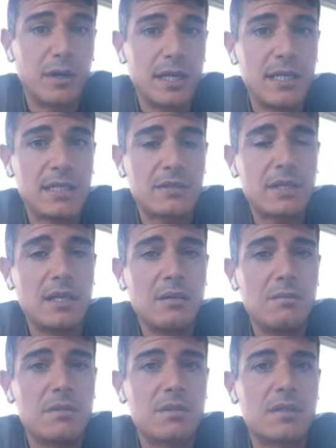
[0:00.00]
credit
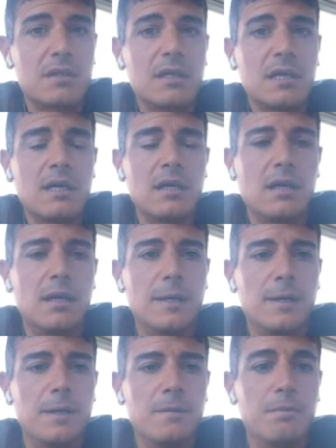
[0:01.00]
schemes,
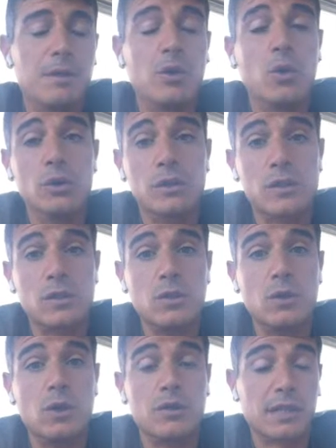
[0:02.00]
but
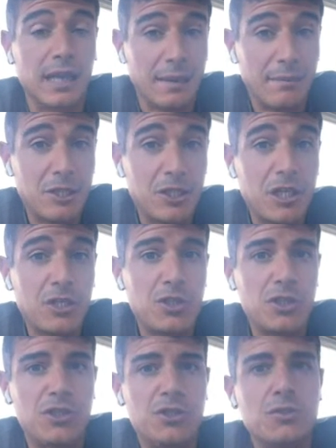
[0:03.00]
also on climate
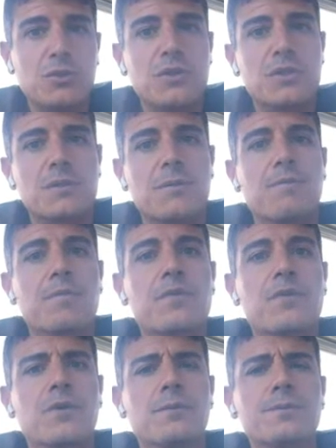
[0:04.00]
change issues.
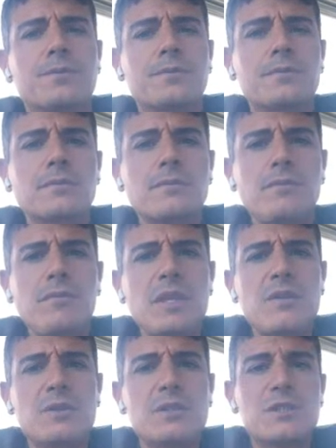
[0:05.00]
So
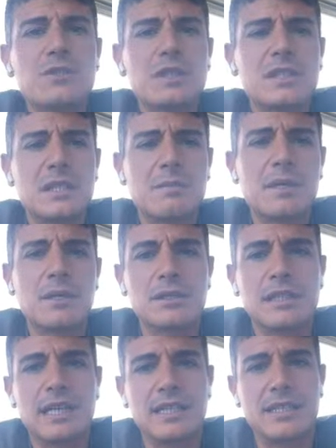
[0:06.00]
it was interesting
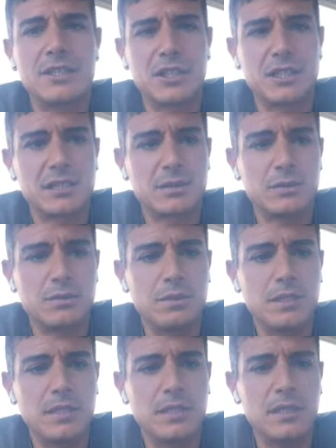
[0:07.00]
because I had the chance to
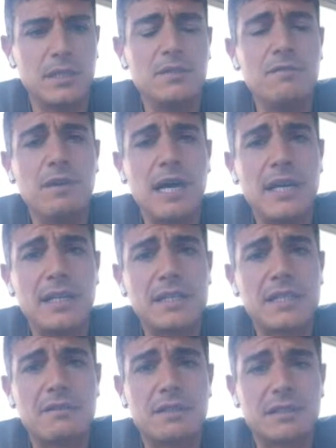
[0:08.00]
be invited
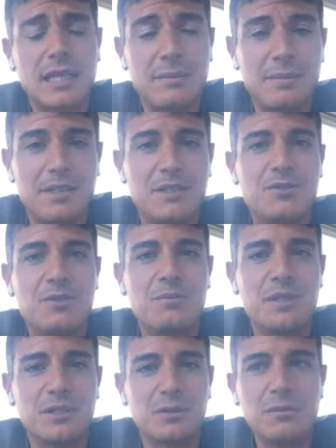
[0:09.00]
several times at the
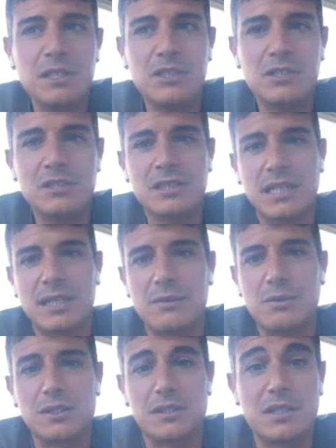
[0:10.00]
European Commissions, and I
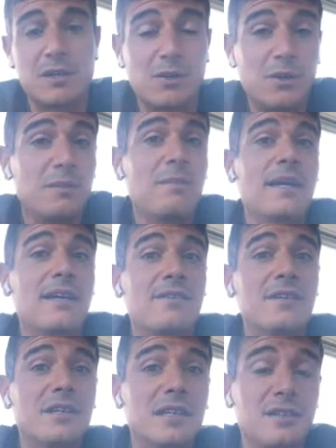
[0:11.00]
was early
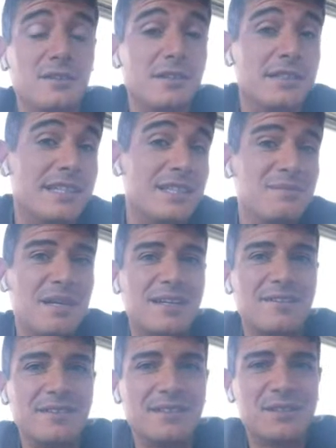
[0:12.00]
days in my
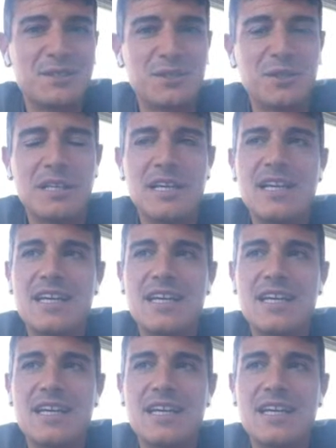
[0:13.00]
career. So